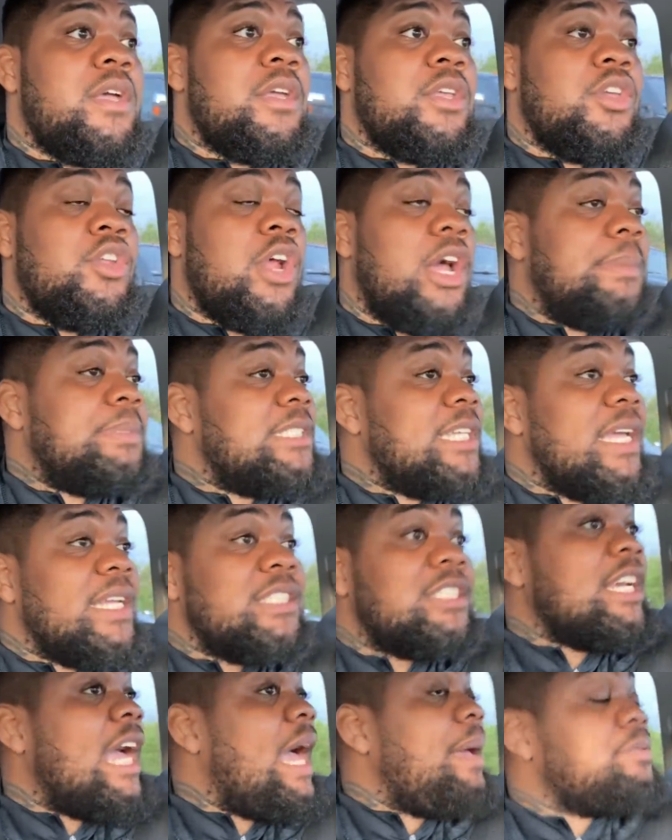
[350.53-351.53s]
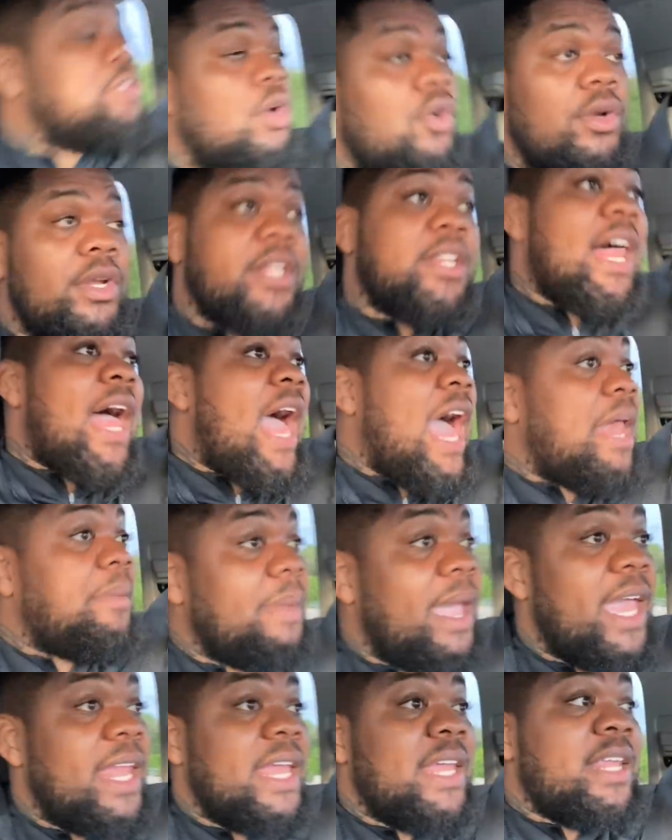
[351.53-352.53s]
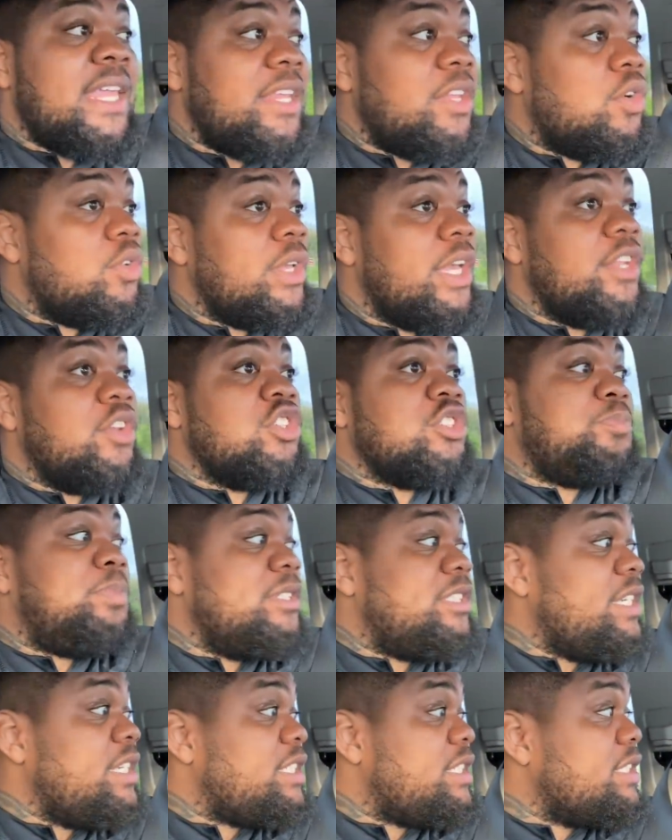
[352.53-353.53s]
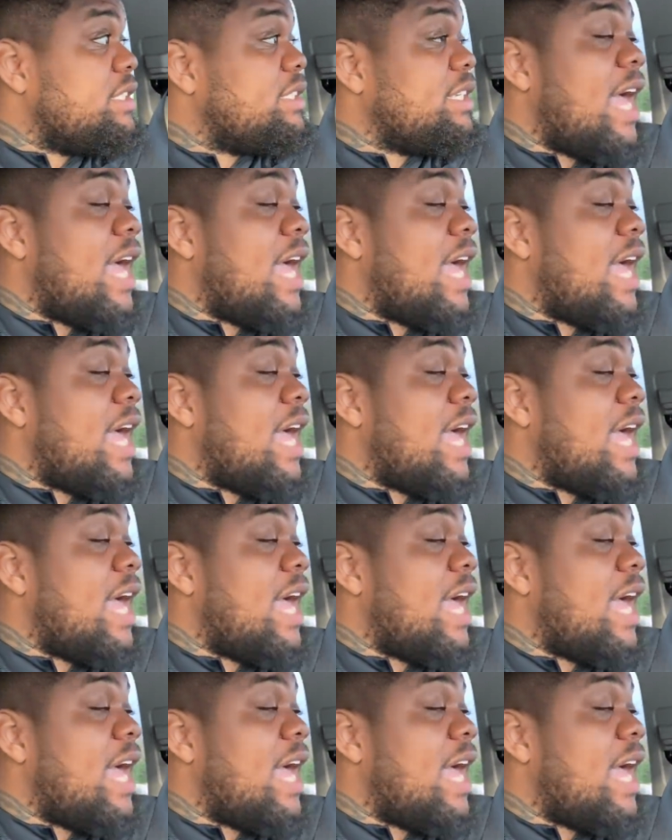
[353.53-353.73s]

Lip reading: You know what I'm saying? Jobs are on the line, man, in those positions.